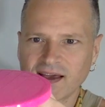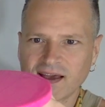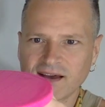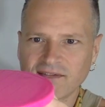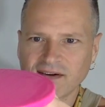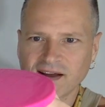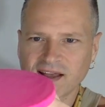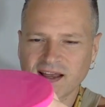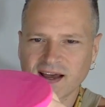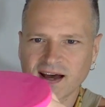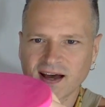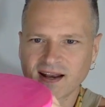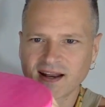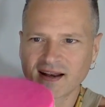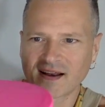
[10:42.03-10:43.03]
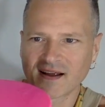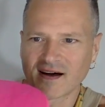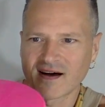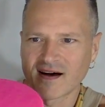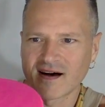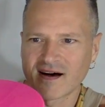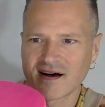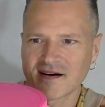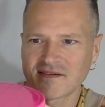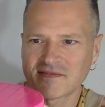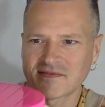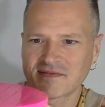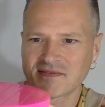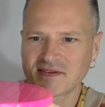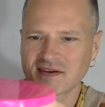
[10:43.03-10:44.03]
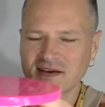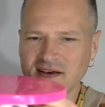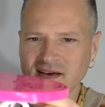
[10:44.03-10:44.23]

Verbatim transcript: If I cut it off